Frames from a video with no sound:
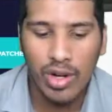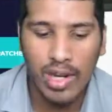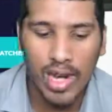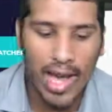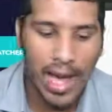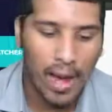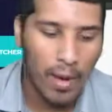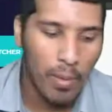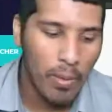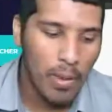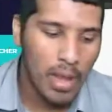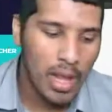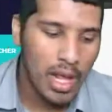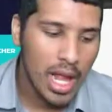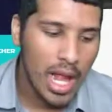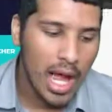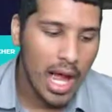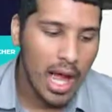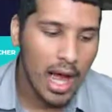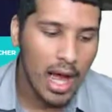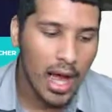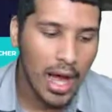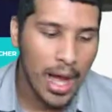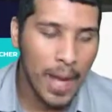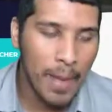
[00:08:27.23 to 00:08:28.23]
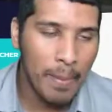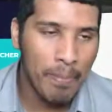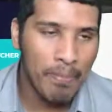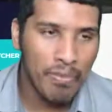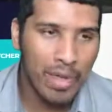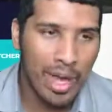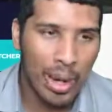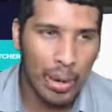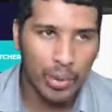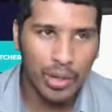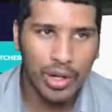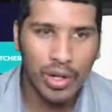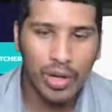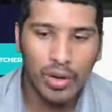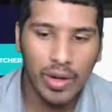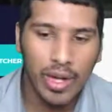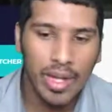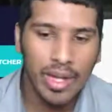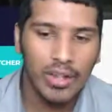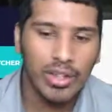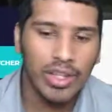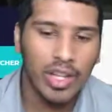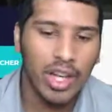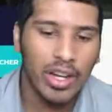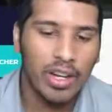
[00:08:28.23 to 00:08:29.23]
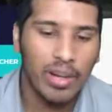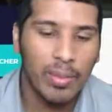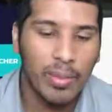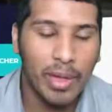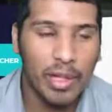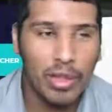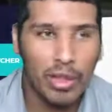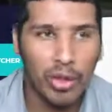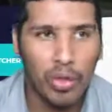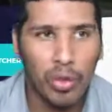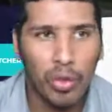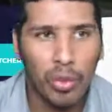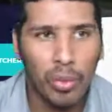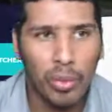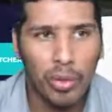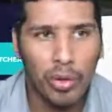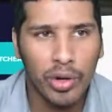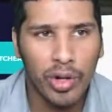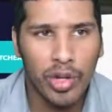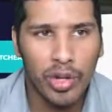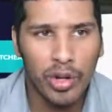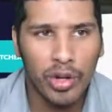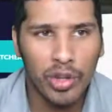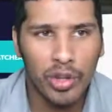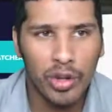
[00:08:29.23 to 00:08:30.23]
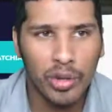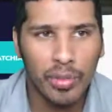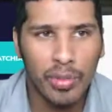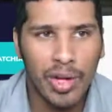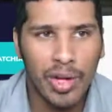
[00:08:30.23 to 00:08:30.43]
Now, I want to go ahead and talk about the load board here a little